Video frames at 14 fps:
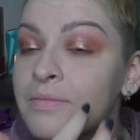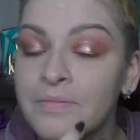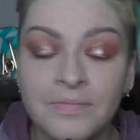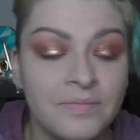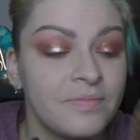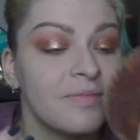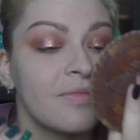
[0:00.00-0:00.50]

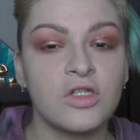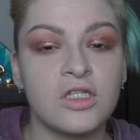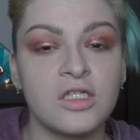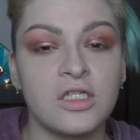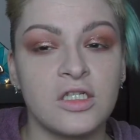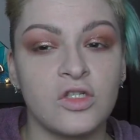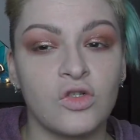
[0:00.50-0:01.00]
I'm just
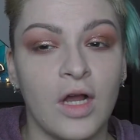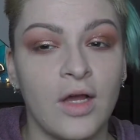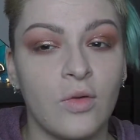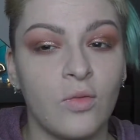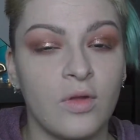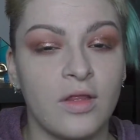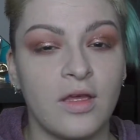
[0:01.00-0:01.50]
gonna try
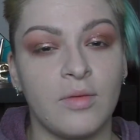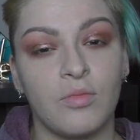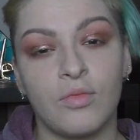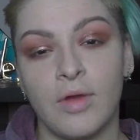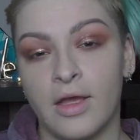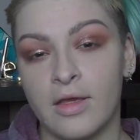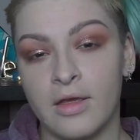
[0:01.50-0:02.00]
it with a
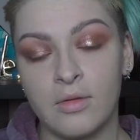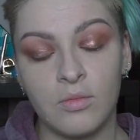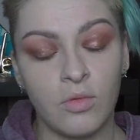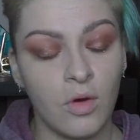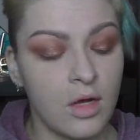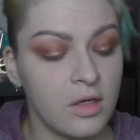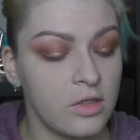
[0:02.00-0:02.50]
packing
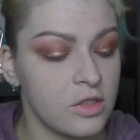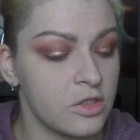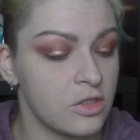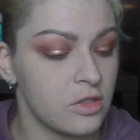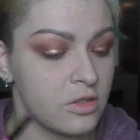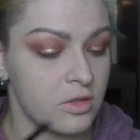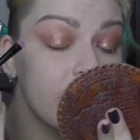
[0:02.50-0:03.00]

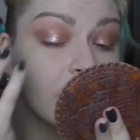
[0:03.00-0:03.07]
brush.